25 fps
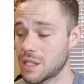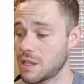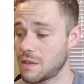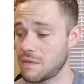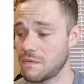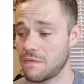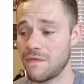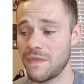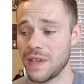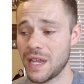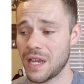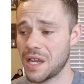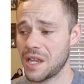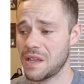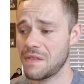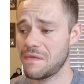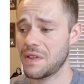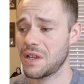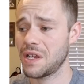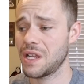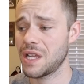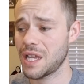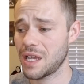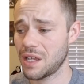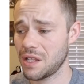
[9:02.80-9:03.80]

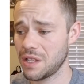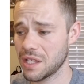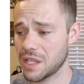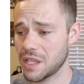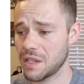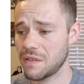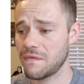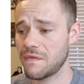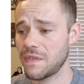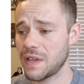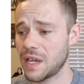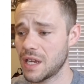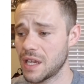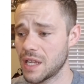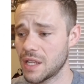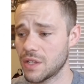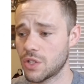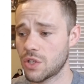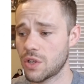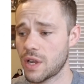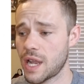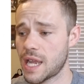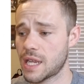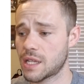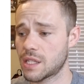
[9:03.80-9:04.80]
very elegant, very
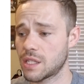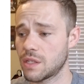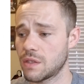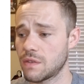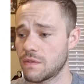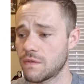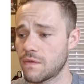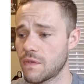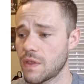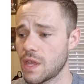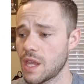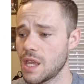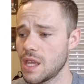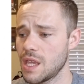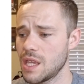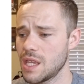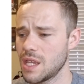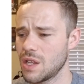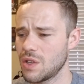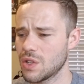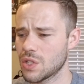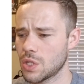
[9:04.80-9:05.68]
attractive. Here's a